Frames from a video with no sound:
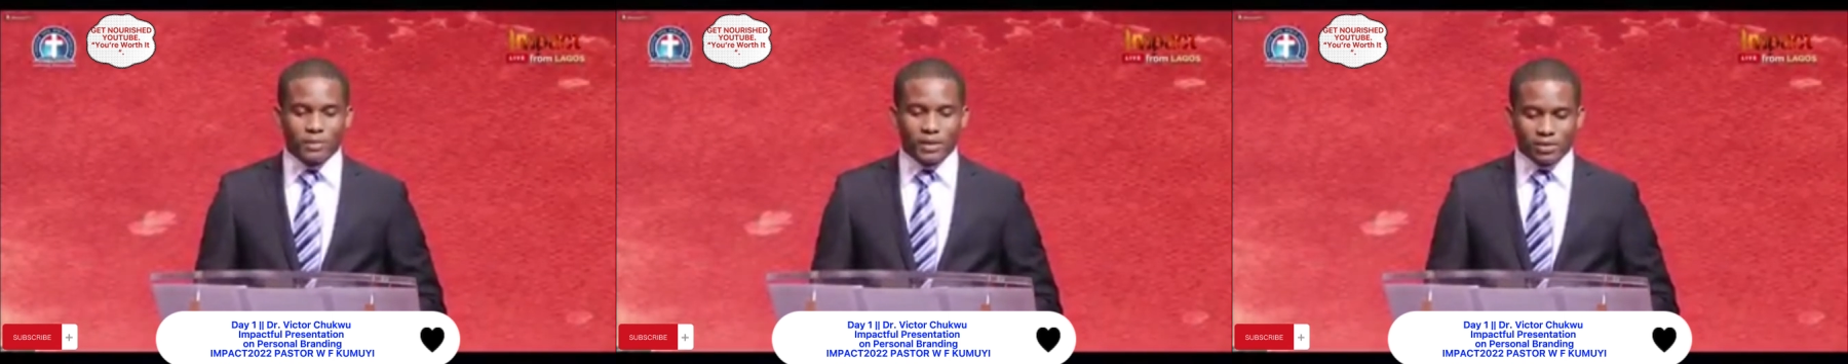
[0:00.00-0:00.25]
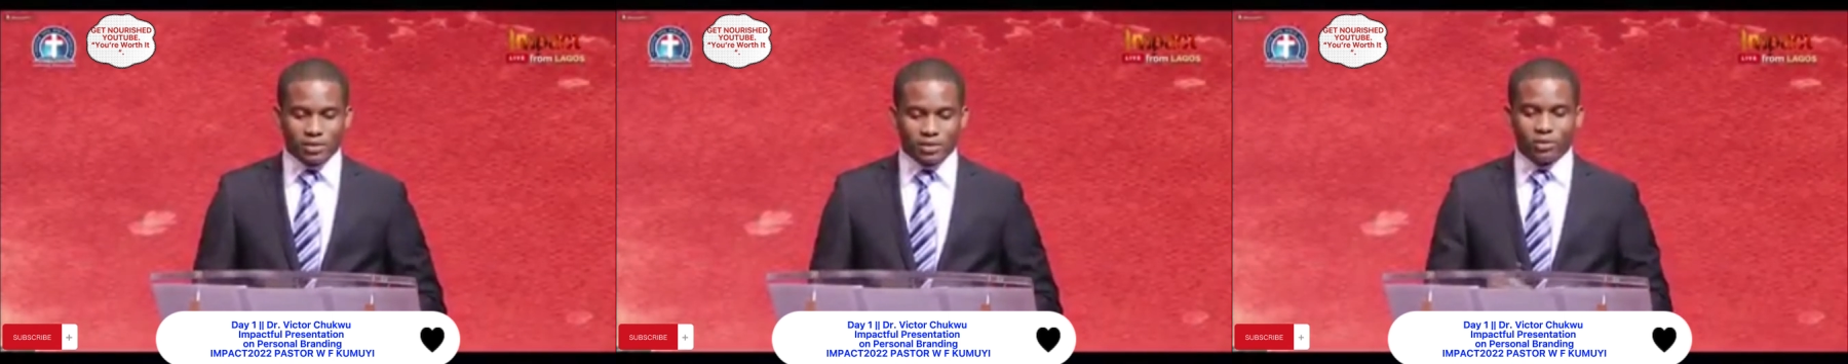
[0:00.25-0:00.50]

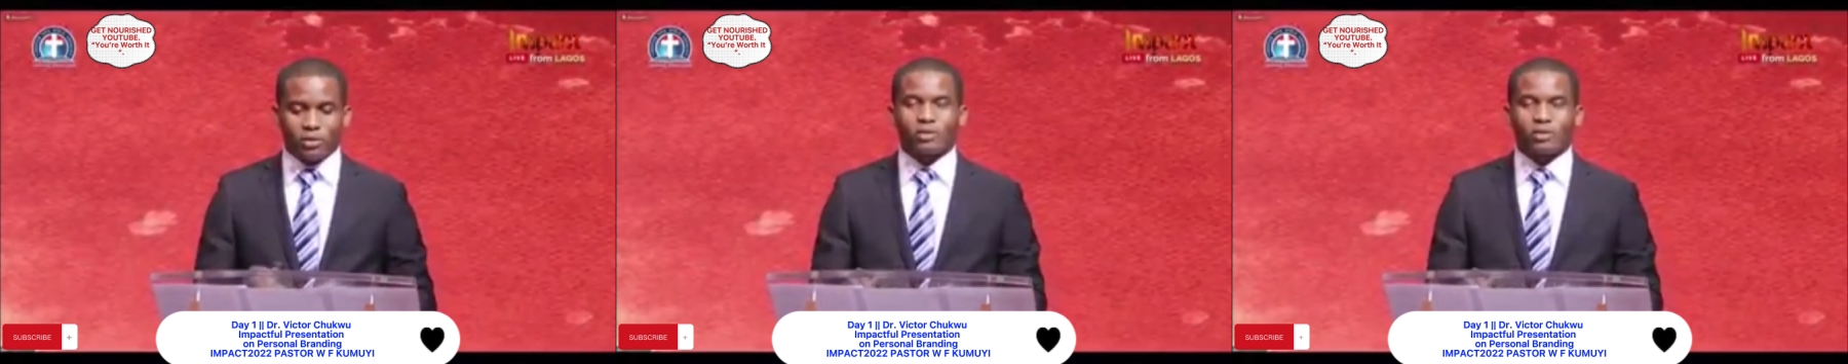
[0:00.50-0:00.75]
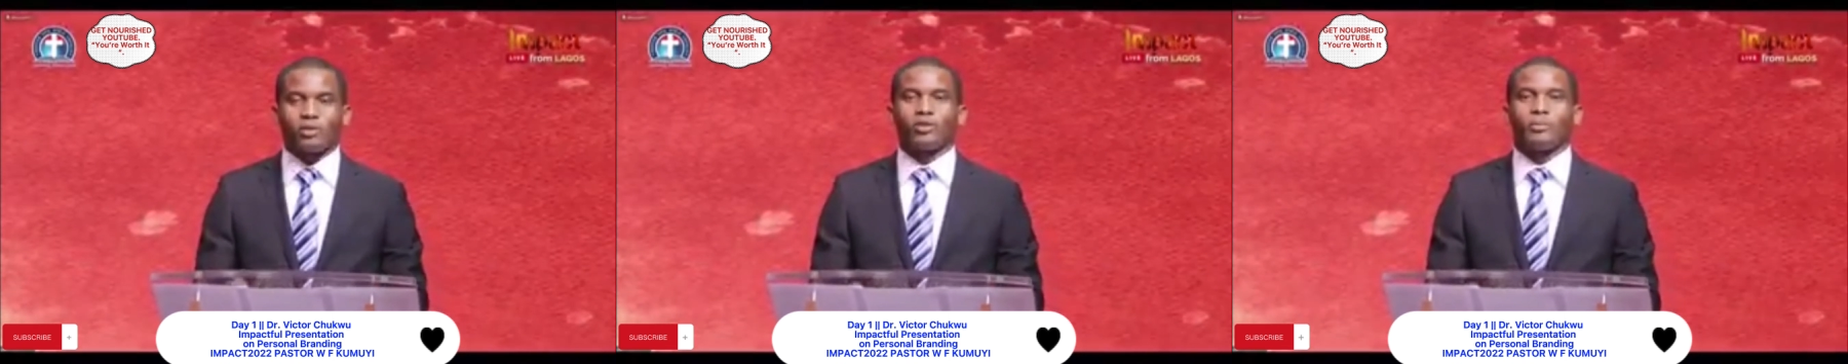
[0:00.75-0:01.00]
Pastor
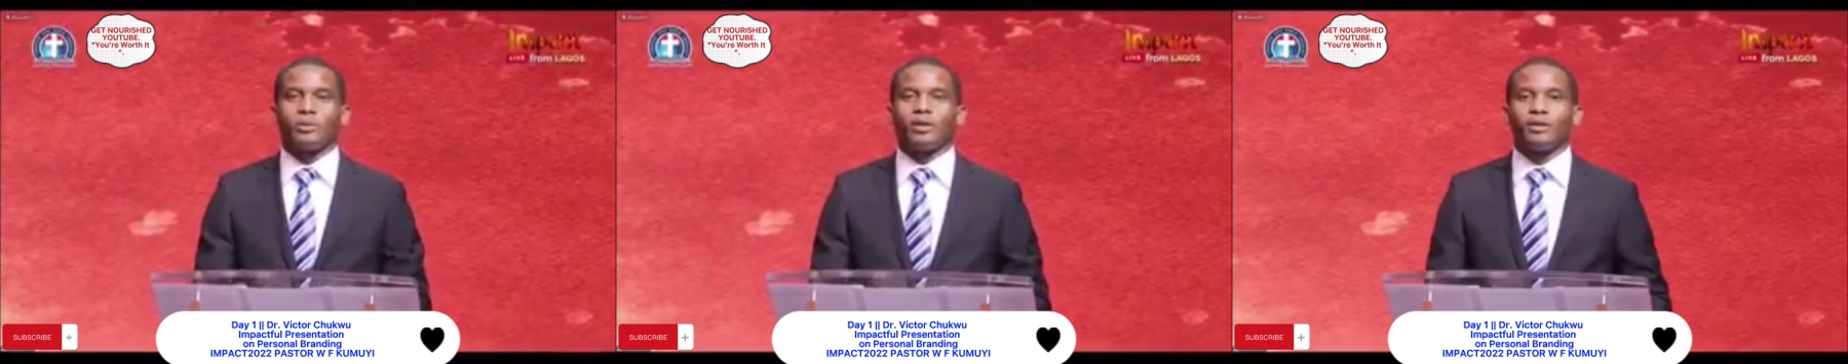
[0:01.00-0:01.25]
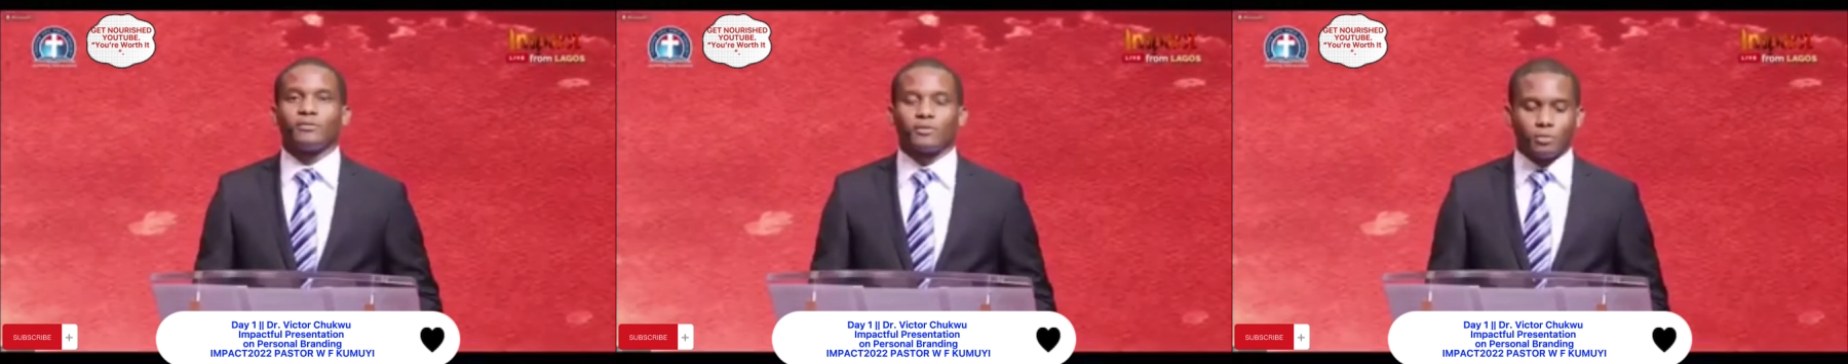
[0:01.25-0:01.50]
Dr.
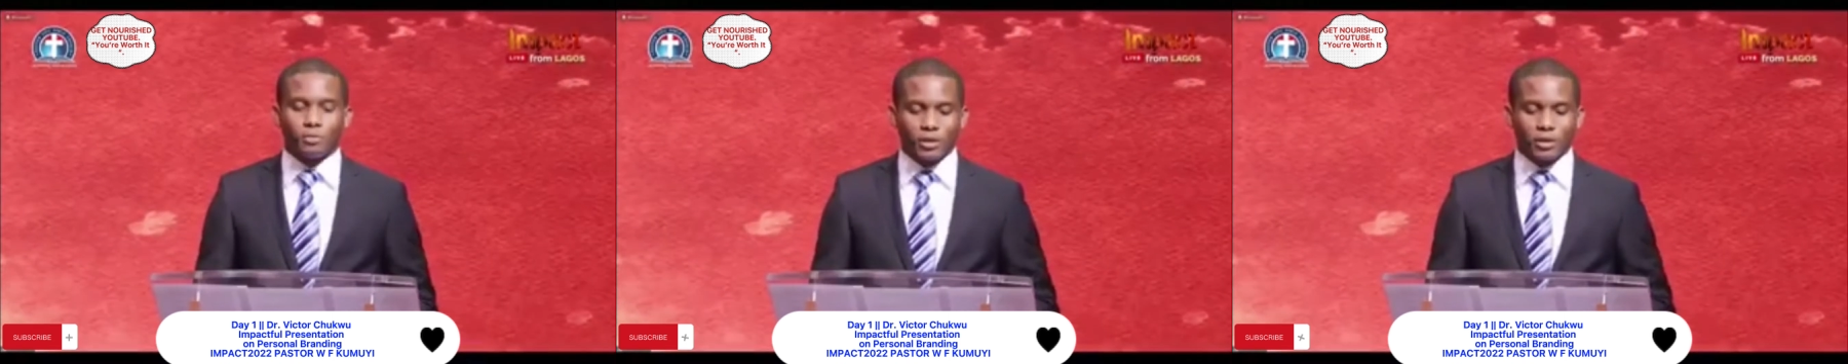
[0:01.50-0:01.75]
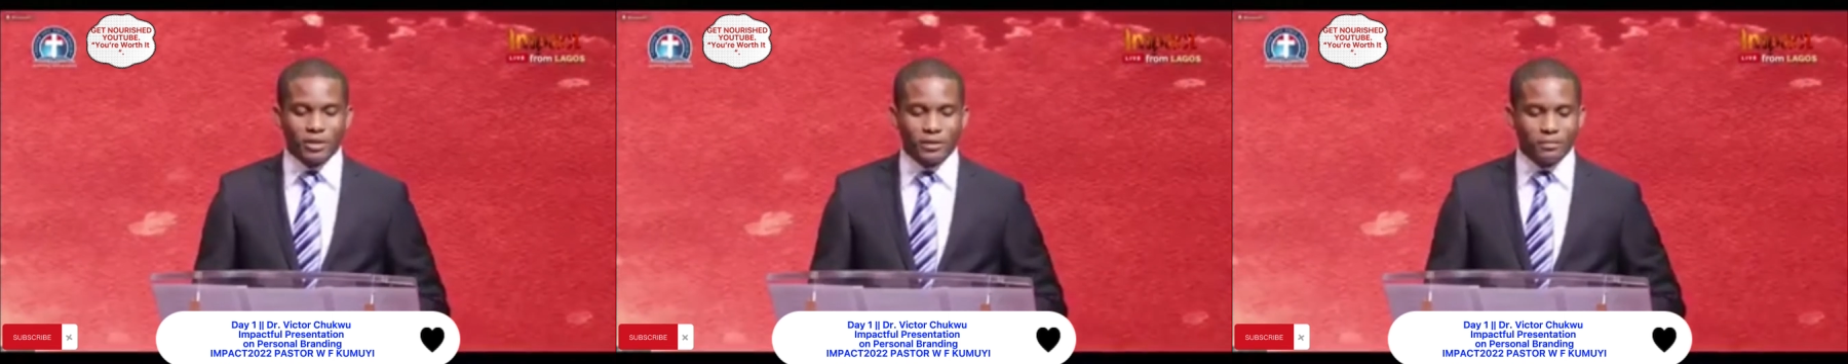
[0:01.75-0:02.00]
W.F.
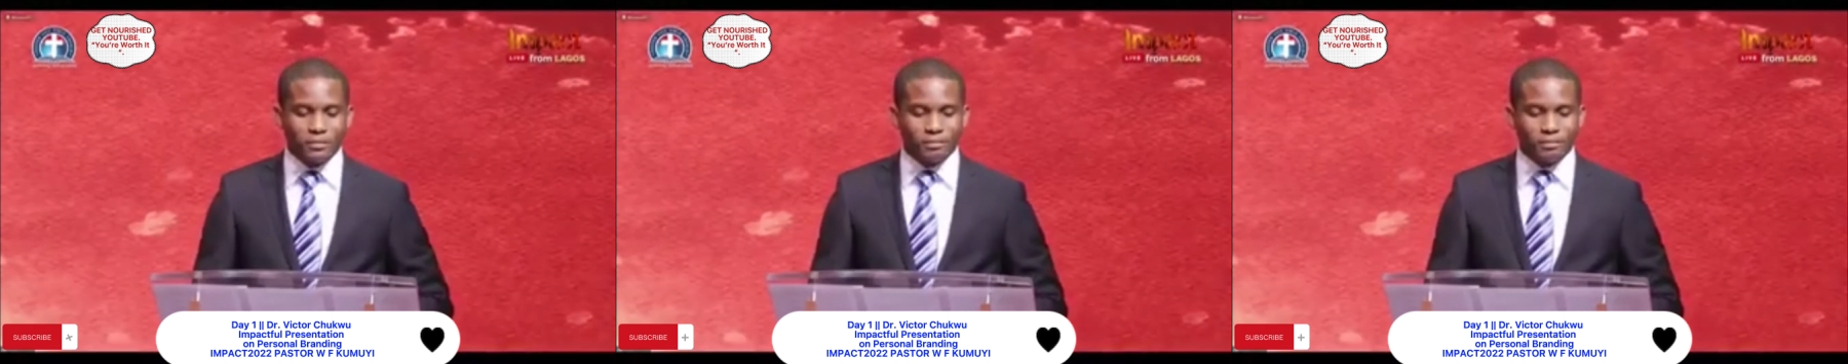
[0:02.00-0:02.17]
Kumuyi.